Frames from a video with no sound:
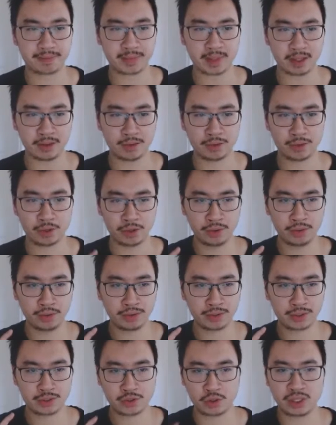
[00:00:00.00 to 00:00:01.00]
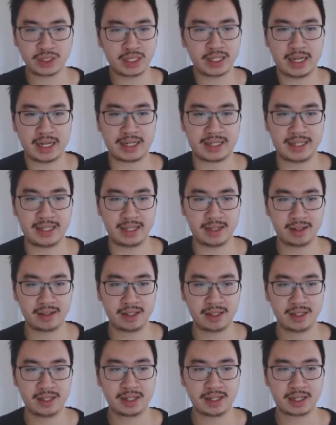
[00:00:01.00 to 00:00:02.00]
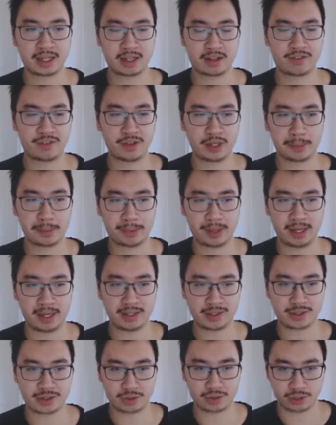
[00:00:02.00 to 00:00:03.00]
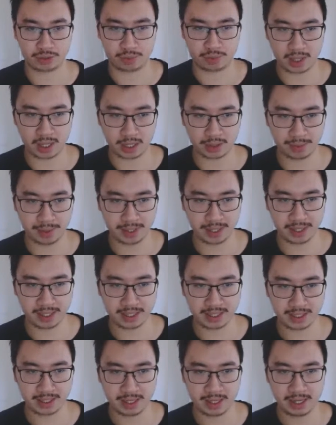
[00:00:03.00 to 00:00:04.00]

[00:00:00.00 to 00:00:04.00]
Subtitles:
So stores like IKEA carefully plan the store's walkways,